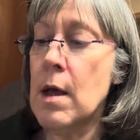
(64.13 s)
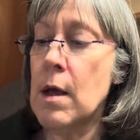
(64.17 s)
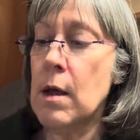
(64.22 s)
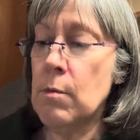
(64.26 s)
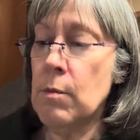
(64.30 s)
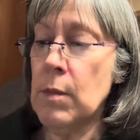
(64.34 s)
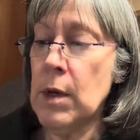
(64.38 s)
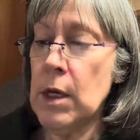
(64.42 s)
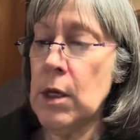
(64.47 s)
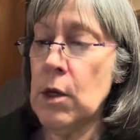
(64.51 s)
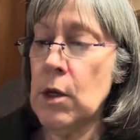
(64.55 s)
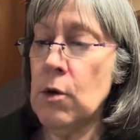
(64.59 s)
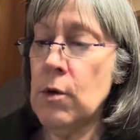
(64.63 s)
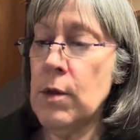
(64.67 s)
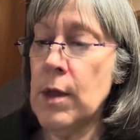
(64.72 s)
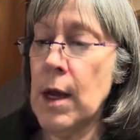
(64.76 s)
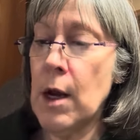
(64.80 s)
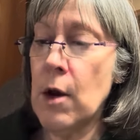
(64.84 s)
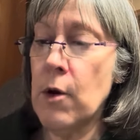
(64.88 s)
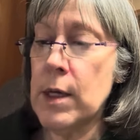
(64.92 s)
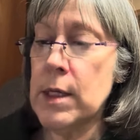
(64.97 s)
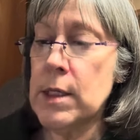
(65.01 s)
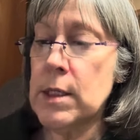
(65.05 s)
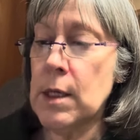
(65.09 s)
Meet you
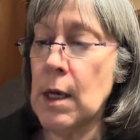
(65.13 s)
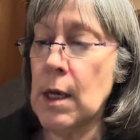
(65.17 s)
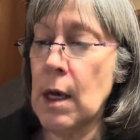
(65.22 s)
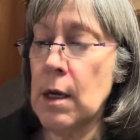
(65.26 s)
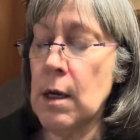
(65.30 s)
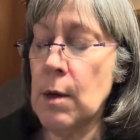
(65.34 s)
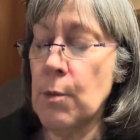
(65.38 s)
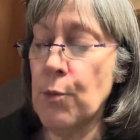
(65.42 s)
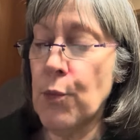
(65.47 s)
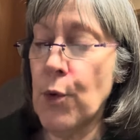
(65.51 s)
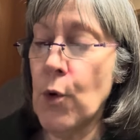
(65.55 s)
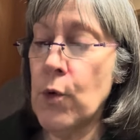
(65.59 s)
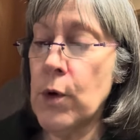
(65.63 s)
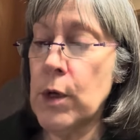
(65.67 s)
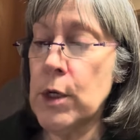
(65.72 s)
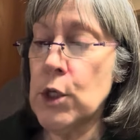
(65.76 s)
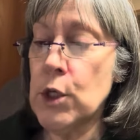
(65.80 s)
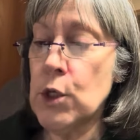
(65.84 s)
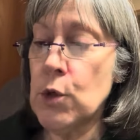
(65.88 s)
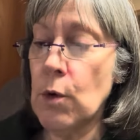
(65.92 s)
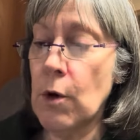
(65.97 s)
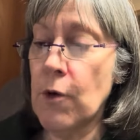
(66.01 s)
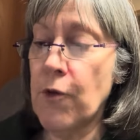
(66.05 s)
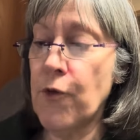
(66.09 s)
there, he said, and broke
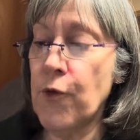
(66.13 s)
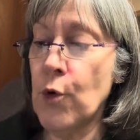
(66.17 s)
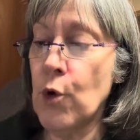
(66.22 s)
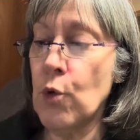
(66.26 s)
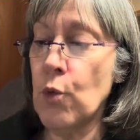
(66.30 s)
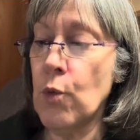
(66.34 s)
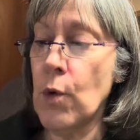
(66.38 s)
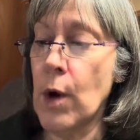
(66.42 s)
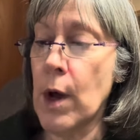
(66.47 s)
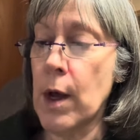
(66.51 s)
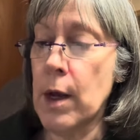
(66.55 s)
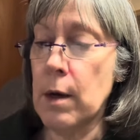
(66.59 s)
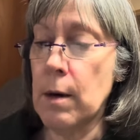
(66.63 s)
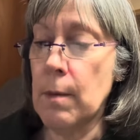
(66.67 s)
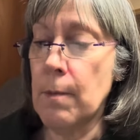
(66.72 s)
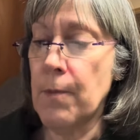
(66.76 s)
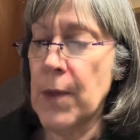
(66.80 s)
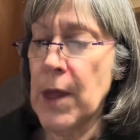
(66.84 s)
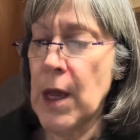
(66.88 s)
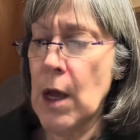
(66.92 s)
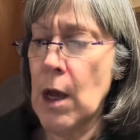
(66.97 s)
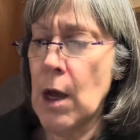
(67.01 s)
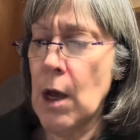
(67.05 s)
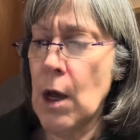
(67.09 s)
into a full run.
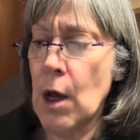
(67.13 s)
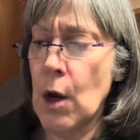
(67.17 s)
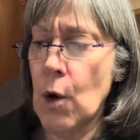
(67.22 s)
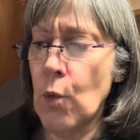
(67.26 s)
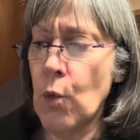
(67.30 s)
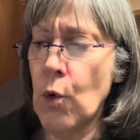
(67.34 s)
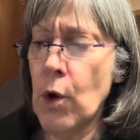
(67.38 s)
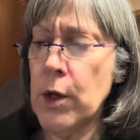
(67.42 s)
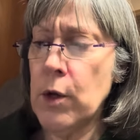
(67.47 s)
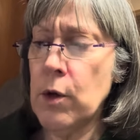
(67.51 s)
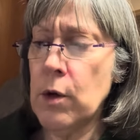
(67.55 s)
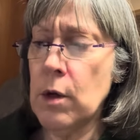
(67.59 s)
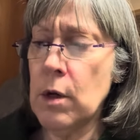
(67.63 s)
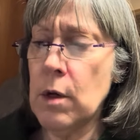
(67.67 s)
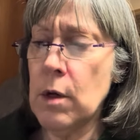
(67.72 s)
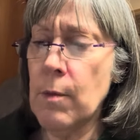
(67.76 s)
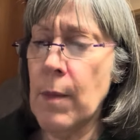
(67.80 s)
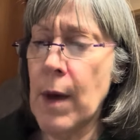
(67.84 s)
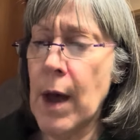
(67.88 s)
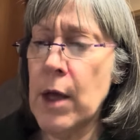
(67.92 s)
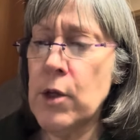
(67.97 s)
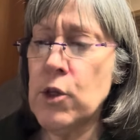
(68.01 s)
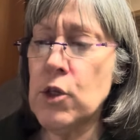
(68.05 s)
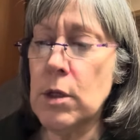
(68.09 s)
Roy couldn't
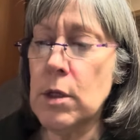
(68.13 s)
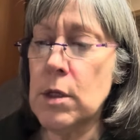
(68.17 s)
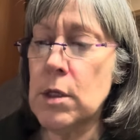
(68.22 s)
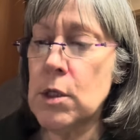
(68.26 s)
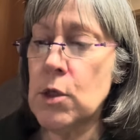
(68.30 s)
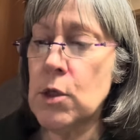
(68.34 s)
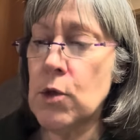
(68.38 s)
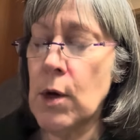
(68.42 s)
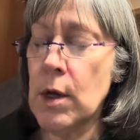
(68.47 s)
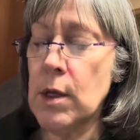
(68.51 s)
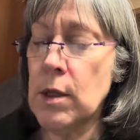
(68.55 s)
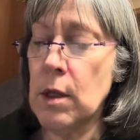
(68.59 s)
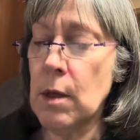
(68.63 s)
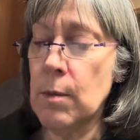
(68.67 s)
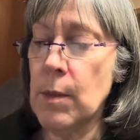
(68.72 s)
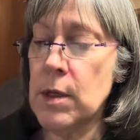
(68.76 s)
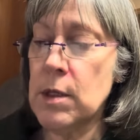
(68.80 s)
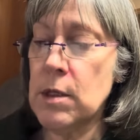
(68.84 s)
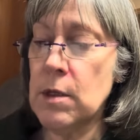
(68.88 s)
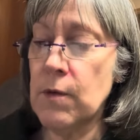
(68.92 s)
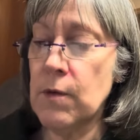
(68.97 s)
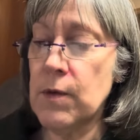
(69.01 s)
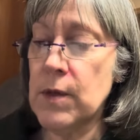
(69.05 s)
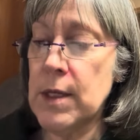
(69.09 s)
imagine the strength it
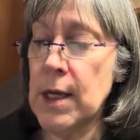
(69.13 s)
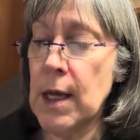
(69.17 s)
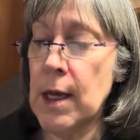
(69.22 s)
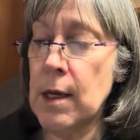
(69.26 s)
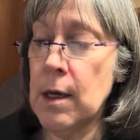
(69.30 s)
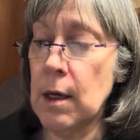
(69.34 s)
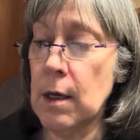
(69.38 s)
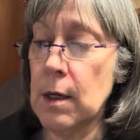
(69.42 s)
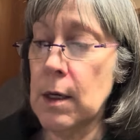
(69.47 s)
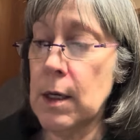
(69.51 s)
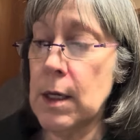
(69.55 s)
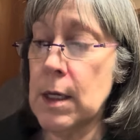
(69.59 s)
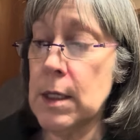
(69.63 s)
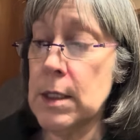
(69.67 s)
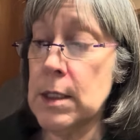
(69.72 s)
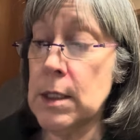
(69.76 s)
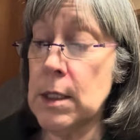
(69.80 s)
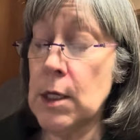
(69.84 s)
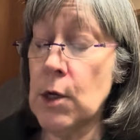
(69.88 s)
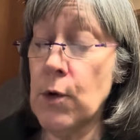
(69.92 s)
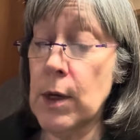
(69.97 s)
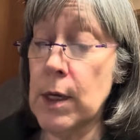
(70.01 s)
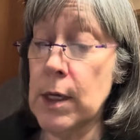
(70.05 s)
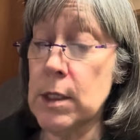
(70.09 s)
must have taken,
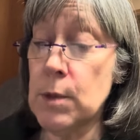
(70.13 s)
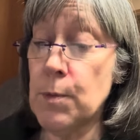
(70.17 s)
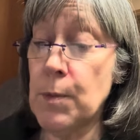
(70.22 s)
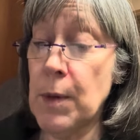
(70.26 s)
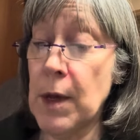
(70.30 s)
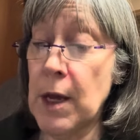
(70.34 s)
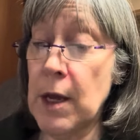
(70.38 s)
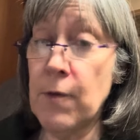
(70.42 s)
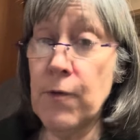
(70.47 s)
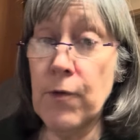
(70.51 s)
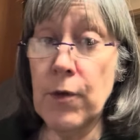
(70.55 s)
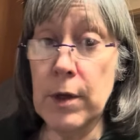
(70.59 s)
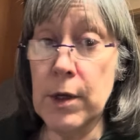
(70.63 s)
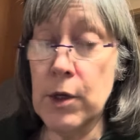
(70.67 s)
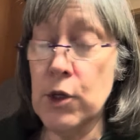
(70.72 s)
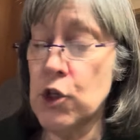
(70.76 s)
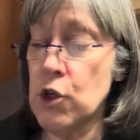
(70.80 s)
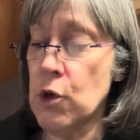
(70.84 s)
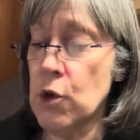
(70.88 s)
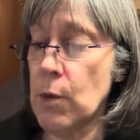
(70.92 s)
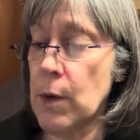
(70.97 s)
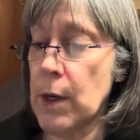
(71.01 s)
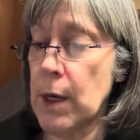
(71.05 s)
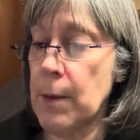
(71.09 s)
considering his painful
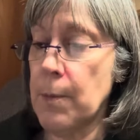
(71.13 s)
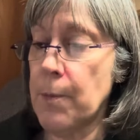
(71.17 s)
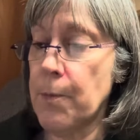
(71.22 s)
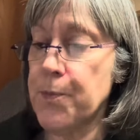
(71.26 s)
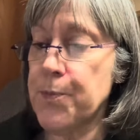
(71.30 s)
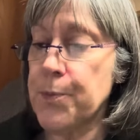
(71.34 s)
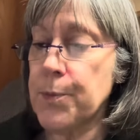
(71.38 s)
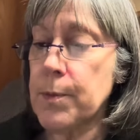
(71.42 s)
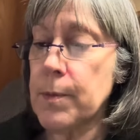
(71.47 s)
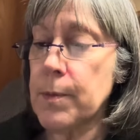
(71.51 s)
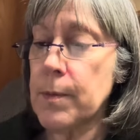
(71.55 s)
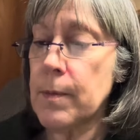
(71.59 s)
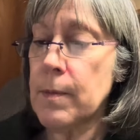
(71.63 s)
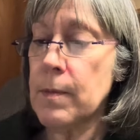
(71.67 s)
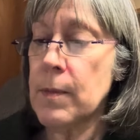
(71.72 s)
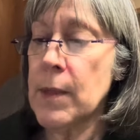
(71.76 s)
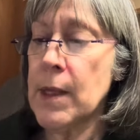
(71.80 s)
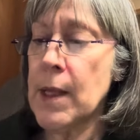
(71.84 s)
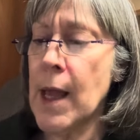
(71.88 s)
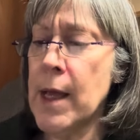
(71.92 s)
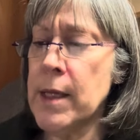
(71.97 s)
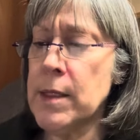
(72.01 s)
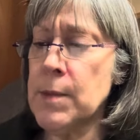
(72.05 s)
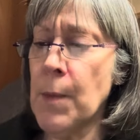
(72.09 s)
injury.
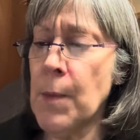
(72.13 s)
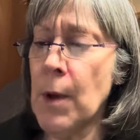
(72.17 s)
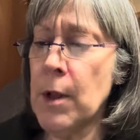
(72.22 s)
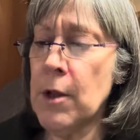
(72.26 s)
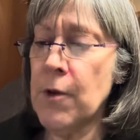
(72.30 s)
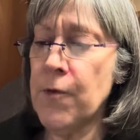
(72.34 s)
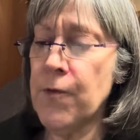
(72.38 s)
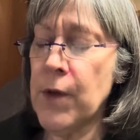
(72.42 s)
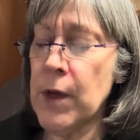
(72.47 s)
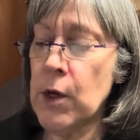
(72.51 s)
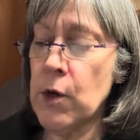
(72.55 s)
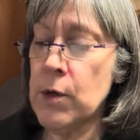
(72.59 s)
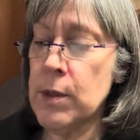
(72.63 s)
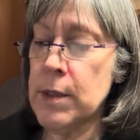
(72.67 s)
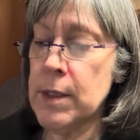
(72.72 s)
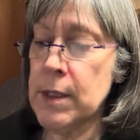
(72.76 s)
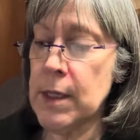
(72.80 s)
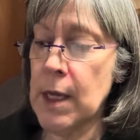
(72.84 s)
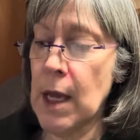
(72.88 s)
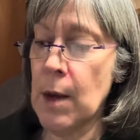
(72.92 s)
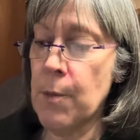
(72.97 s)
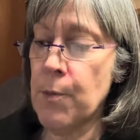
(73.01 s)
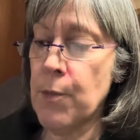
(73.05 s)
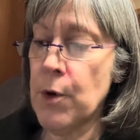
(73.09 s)
As Mullet Fingers
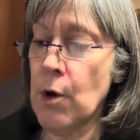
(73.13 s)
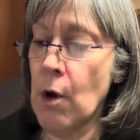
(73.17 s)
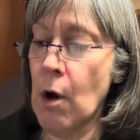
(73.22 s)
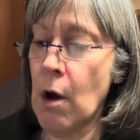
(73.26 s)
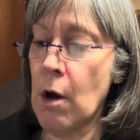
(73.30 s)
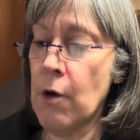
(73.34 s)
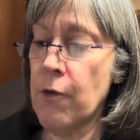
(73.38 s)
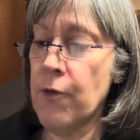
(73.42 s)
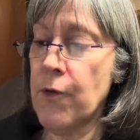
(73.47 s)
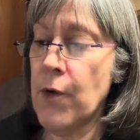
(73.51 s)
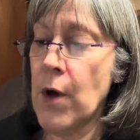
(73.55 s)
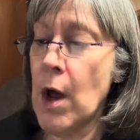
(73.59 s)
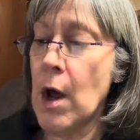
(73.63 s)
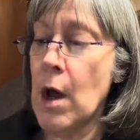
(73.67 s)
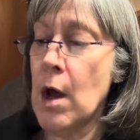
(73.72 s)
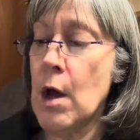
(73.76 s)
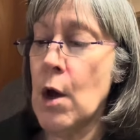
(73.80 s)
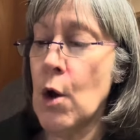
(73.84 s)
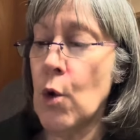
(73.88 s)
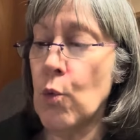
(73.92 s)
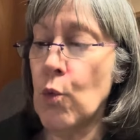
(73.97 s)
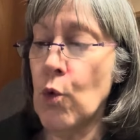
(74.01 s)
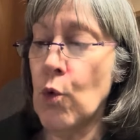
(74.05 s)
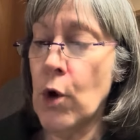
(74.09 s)
scampered off,
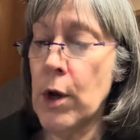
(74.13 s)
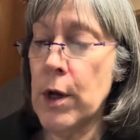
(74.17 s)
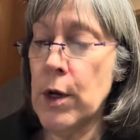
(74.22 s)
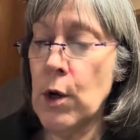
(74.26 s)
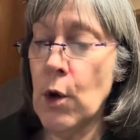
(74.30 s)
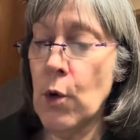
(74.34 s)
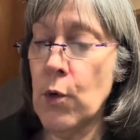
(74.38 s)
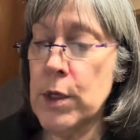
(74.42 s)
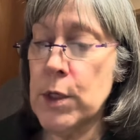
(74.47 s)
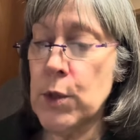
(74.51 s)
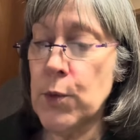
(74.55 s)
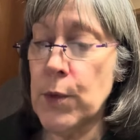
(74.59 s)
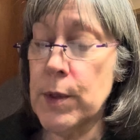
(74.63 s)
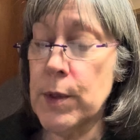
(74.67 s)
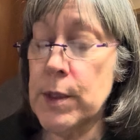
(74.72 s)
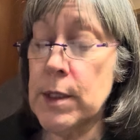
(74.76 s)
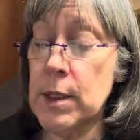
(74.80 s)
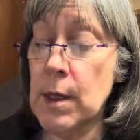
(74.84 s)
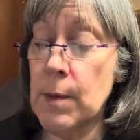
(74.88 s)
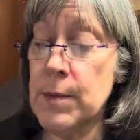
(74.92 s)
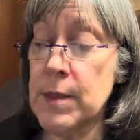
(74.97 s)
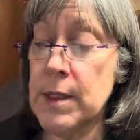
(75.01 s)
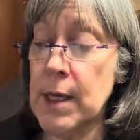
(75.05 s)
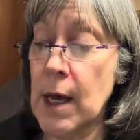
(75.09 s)
Roy noticed with
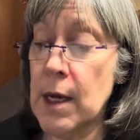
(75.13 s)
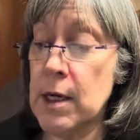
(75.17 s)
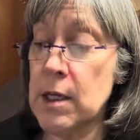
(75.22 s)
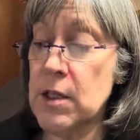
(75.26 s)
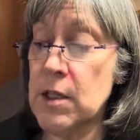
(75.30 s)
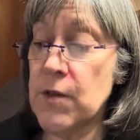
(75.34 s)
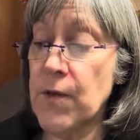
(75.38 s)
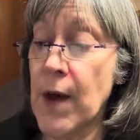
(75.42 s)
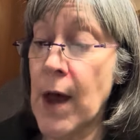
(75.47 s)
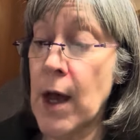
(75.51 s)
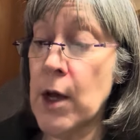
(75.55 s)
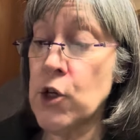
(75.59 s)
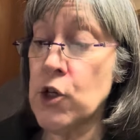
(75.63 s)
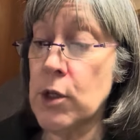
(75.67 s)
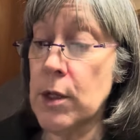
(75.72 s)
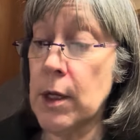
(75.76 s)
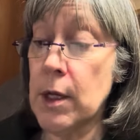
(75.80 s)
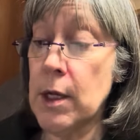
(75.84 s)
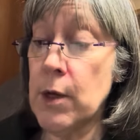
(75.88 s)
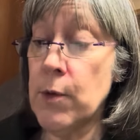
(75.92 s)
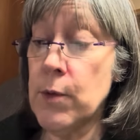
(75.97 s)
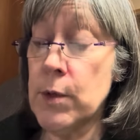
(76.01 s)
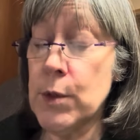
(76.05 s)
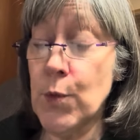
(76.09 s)
some satisfaction
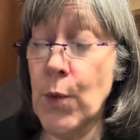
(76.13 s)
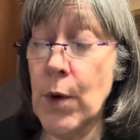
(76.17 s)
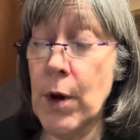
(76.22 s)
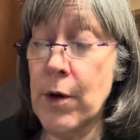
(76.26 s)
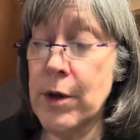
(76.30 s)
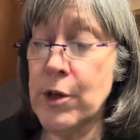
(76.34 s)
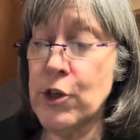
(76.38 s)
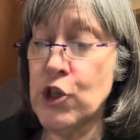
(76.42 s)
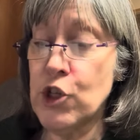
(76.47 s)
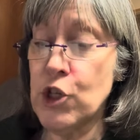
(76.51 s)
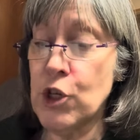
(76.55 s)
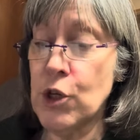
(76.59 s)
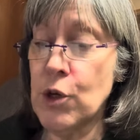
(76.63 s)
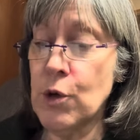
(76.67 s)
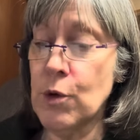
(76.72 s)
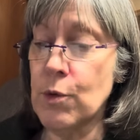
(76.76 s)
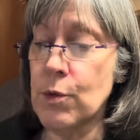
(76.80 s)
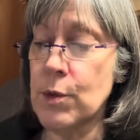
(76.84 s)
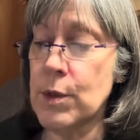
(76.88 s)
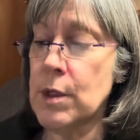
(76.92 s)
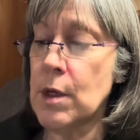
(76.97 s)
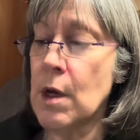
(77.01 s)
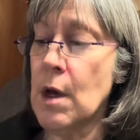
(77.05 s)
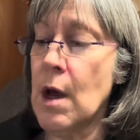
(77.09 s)
that he was wearing
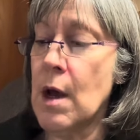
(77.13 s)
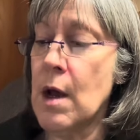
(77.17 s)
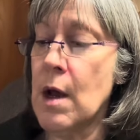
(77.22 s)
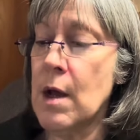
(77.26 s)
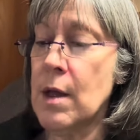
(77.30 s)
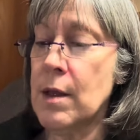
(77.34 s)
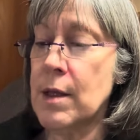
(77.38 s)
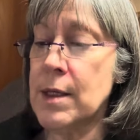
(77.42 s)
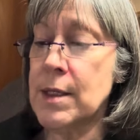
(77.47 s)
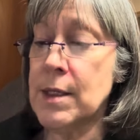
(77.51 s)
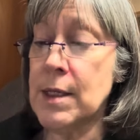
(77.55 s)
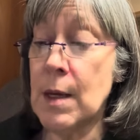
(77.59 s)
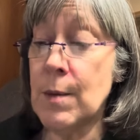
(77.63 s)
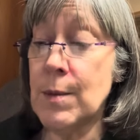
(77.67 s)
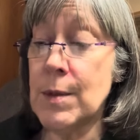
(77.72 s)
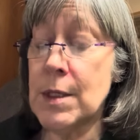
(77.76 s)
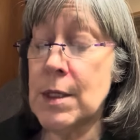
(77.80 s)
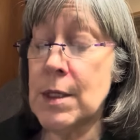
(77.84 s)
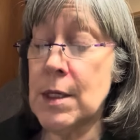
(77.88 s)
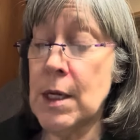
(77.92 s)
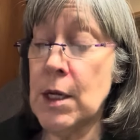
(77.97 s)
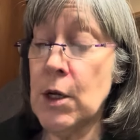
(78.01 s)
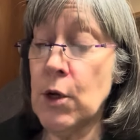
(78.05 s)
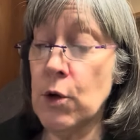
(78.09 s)
shoes, the same
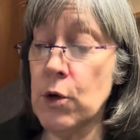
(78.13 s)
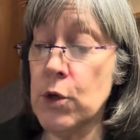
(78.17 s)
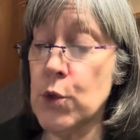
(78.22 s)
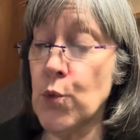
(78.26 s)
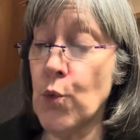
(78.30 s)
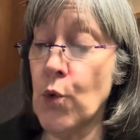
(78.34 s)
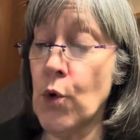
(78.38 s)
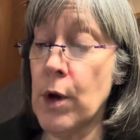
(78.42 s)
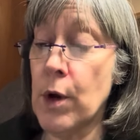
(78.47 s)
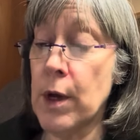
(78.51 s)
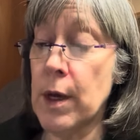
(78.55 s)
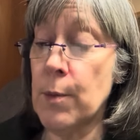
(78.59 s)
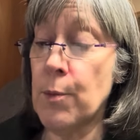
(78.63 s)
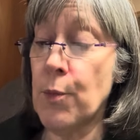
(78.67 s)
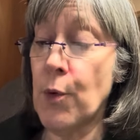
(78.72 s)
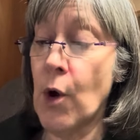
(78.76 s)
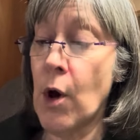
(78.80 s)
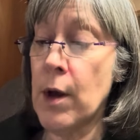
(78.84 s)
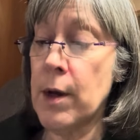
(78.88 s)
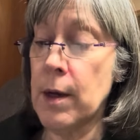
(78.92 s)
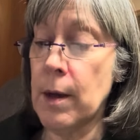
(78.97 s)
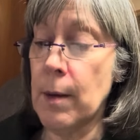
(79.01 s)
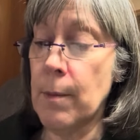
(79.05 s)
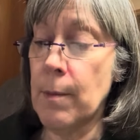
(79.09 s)
sneakers Roy had
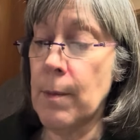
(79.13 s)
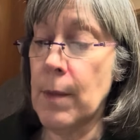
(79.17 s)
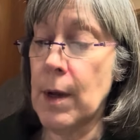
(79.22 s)
brought him.